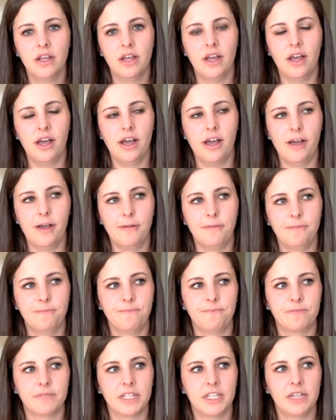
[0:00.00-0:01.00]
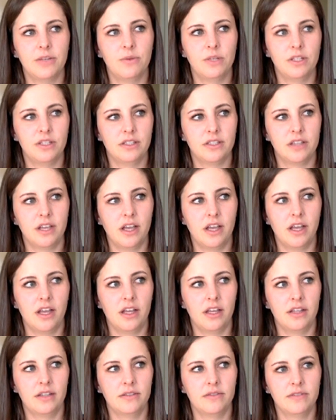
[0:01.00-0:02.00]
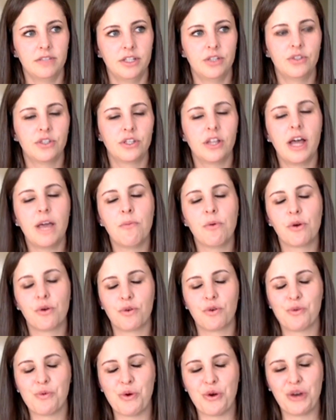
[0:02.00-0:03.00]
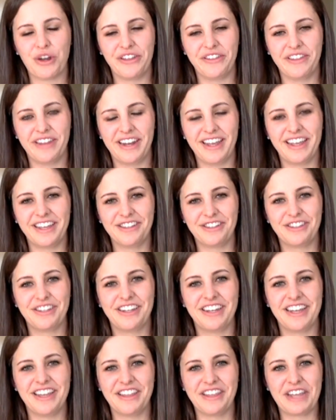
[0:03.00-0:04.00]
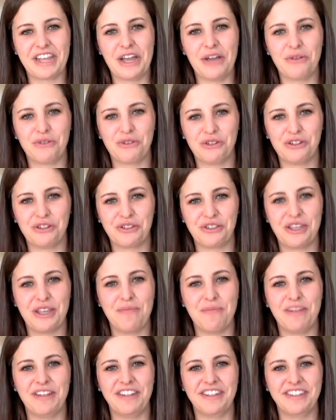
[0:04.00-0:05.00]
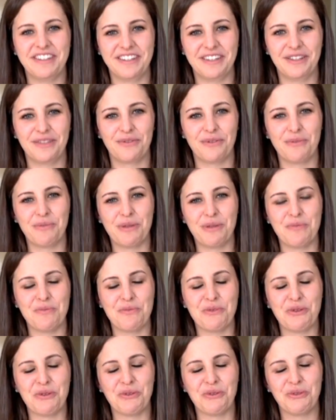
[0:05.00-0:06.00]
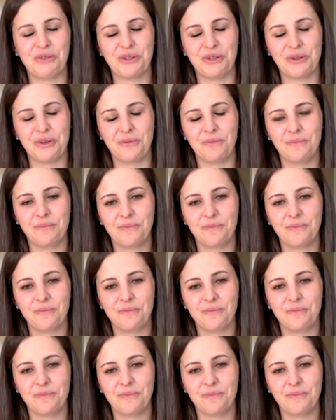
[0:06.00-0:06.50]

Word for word: Um, it was uh, it was a lot more rewarding than I guess sitting on the couch and just keeping distance from people. So,